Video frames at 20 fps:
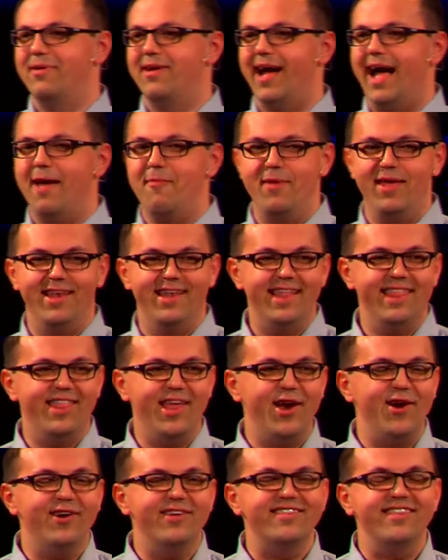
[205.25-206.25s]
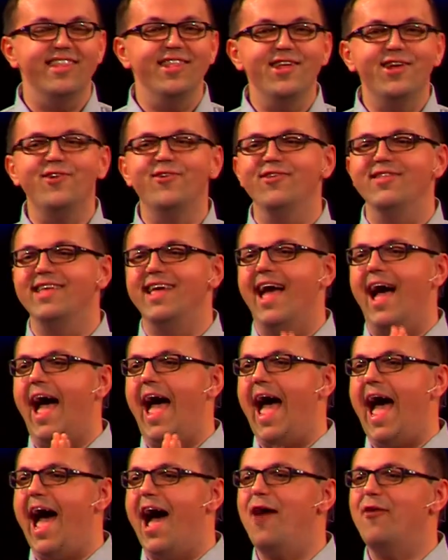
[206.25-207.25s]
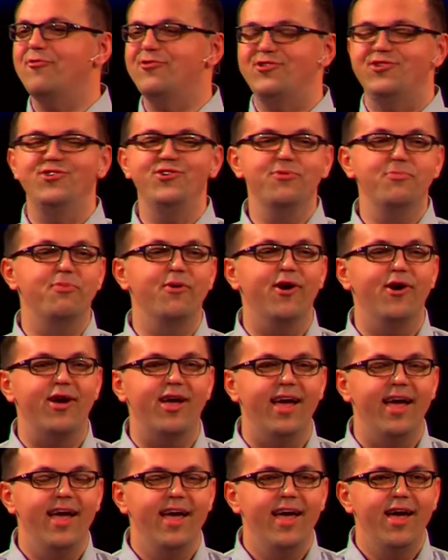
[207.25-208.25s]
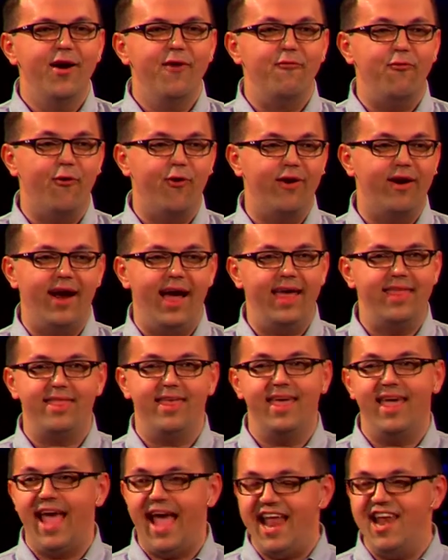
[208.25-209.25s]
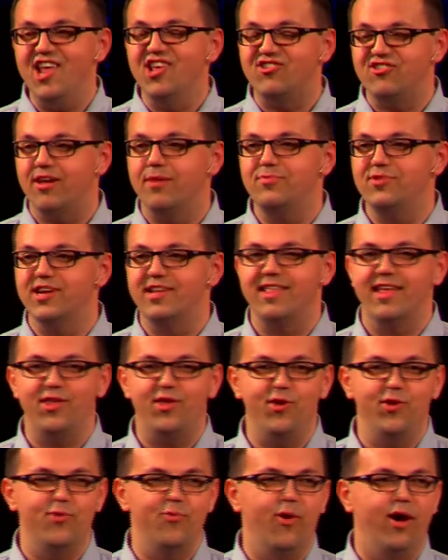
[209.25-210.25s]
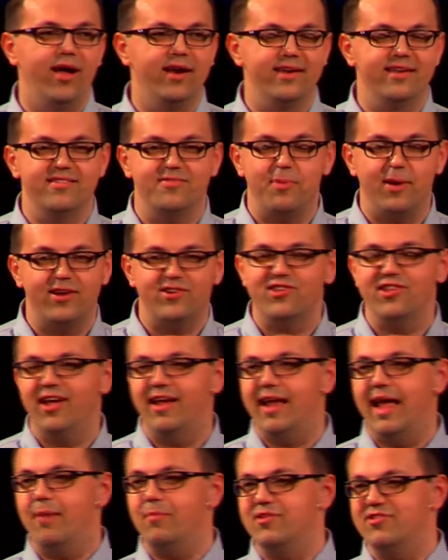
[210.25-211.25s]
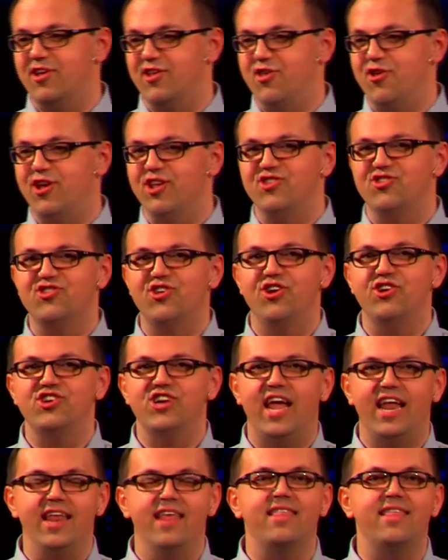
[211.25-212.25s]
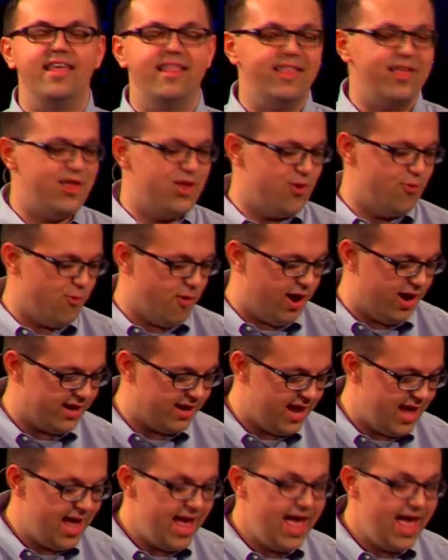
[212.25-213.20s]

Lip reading: I mean, there is literally a how-to book for, I think, any subject that you'd want, especially on Amazon. You can search anything that you want.